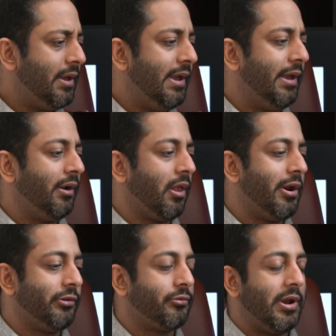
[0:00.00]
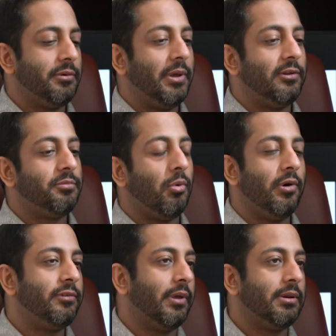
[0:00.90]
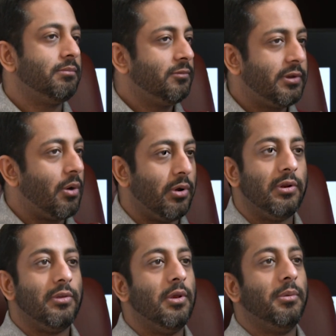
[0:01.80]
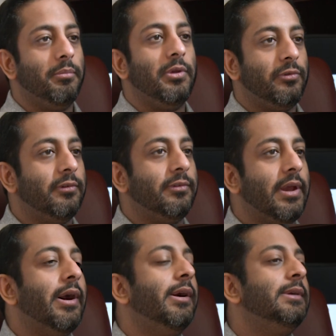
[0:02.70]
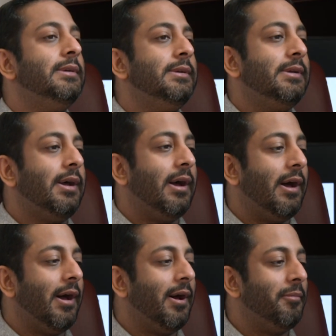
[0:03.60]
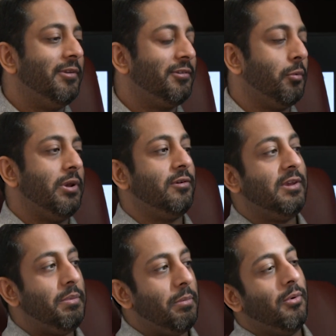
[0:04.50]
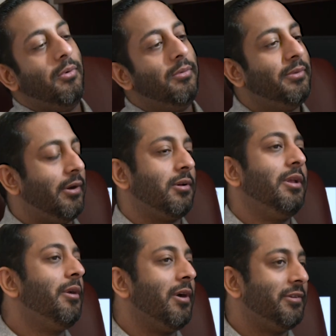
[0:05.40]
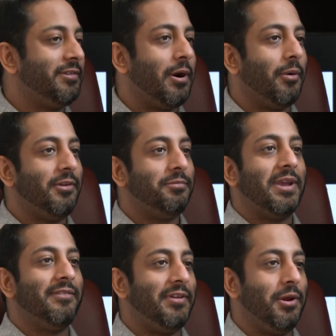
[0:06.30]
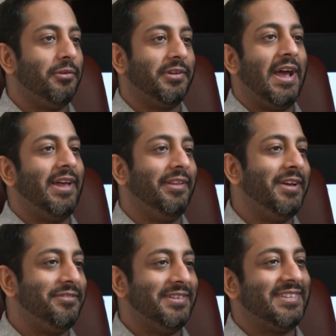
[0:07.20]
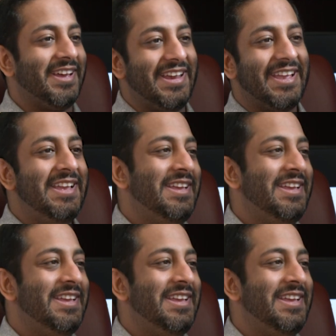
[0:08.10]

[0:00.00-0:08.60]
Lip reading: And a lot of strength-based sports, like steroid abuse is there. And so when you see people that are clearly on steroids making videos on how to lift, it's like,